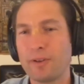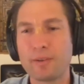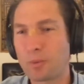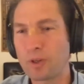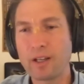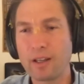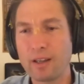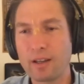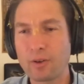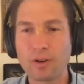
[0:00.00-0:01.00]

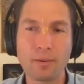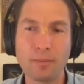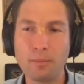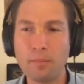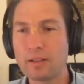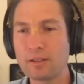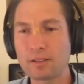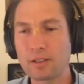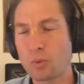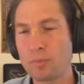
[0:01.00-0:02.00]
reading or men's
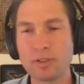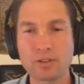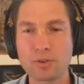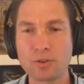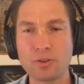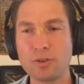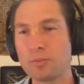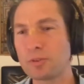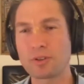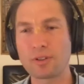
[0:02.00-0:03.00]
and women's
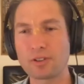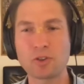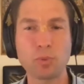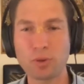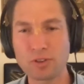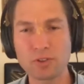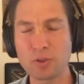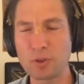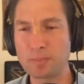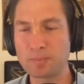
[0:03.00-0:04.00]
groups or a sports
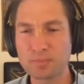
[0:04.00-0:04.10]
group.